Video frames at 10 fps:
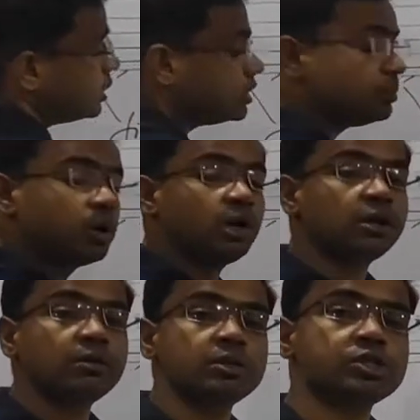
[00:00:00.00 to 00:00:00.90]
the
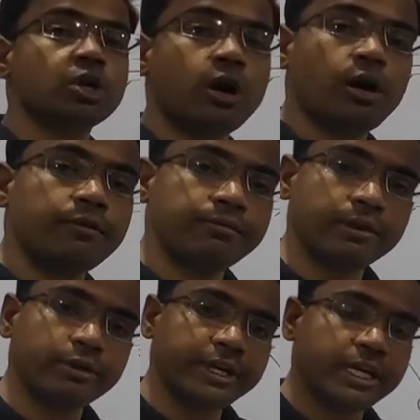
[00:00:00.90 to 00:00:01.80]
molecules of
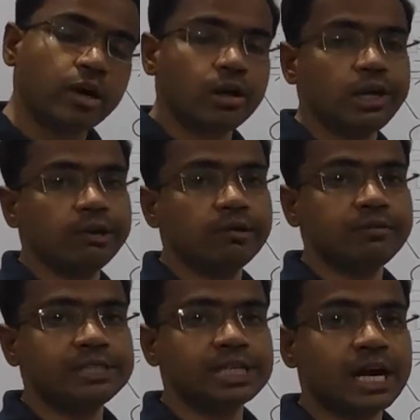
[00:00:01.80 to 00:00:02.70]
fluid or liquid
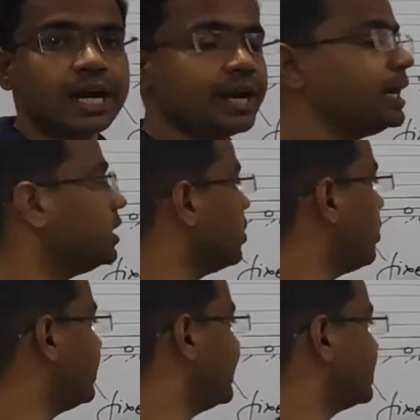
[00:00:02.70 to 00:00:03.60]
which are in
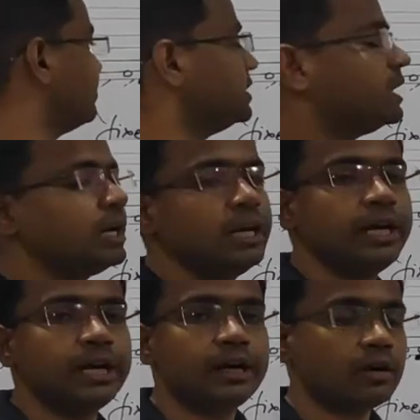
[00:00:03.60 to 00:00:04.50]
contact with the
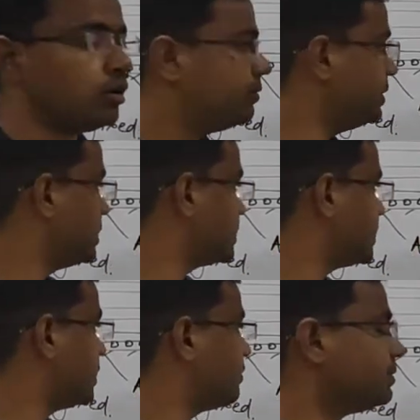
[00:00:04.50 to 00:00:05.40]
layer or with the
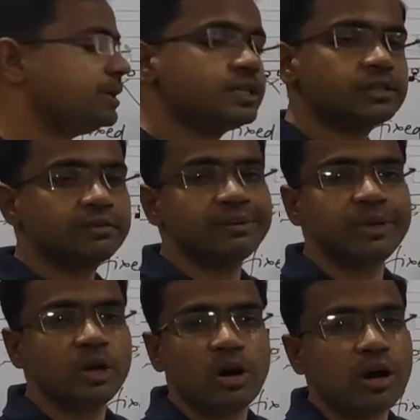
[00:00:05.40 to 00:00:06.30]
surface will
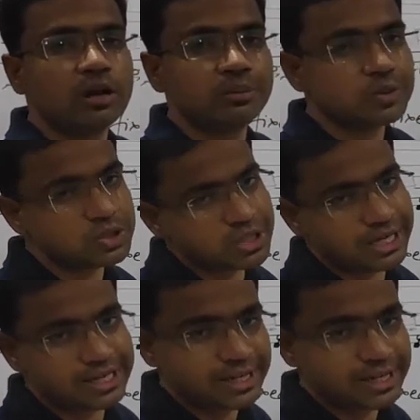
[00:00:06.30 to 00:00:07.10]
be almost at